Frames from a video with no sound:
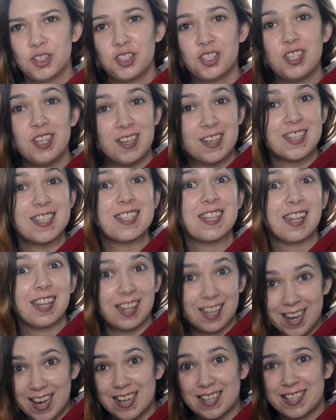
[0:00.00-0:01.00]
She is
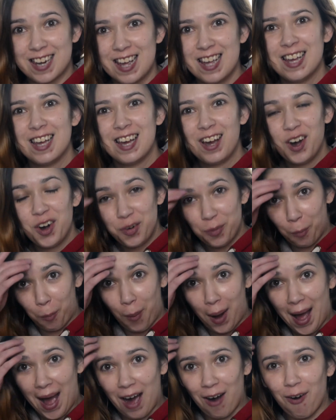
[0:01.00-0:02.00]
lit.
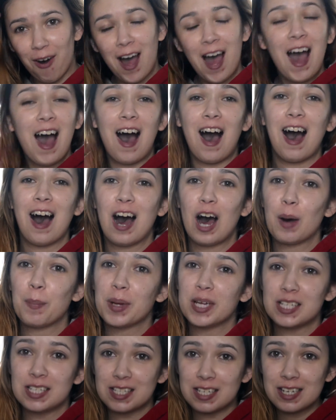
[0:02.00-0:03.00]
Wow. Um,
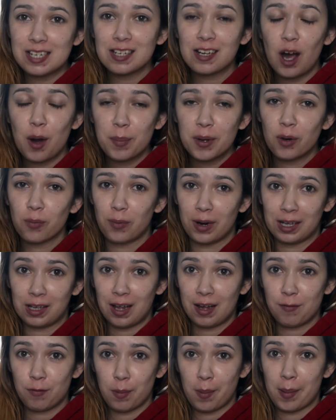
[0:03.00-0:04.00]
Dean got me a ring
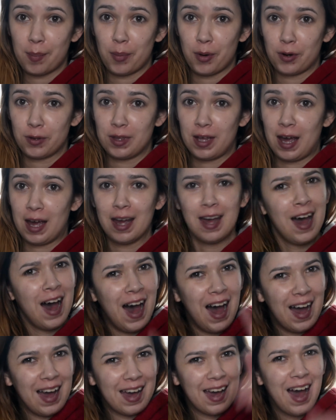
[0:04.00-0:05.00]
light for my birthday.
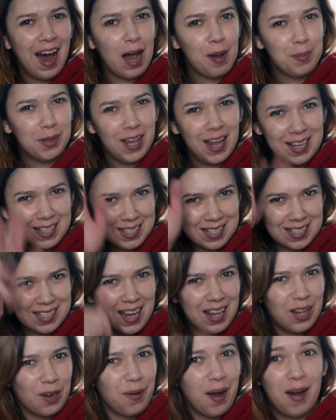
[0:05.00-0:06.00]
Hi, I'm Alexis.
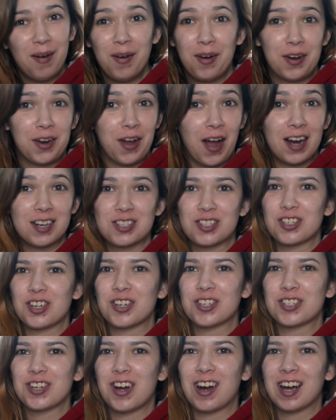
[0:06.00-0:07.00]
Hello, how are you? I just
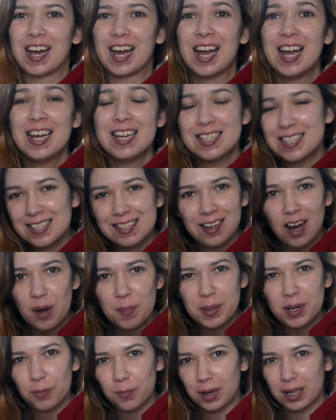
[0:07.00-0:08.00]
started talking. Dean
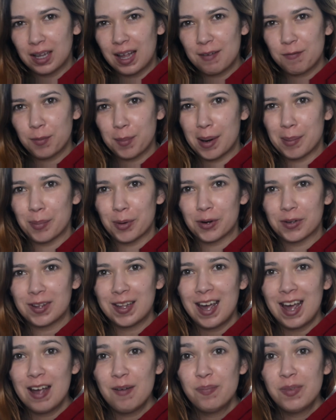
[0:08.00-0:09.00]
got me a ring light for my
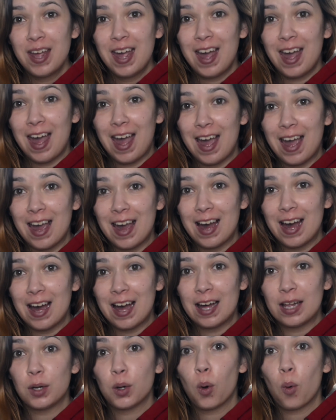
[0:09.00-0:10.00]
birthday,
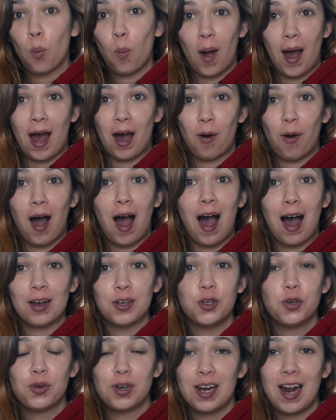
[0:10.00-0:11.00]
and wow.
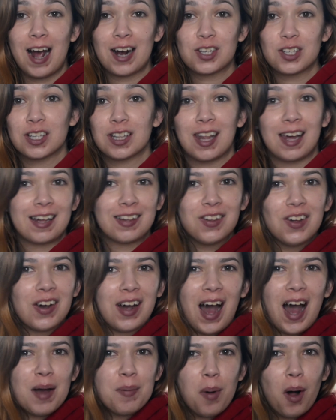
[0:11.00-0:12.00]
You can actually, like,
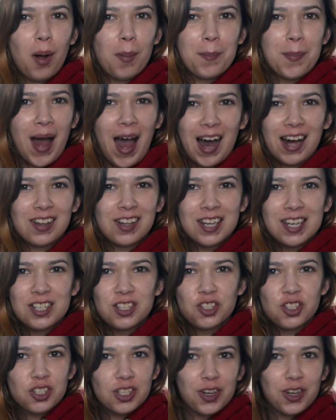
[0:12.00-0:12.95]
look, I'm all backlit and sh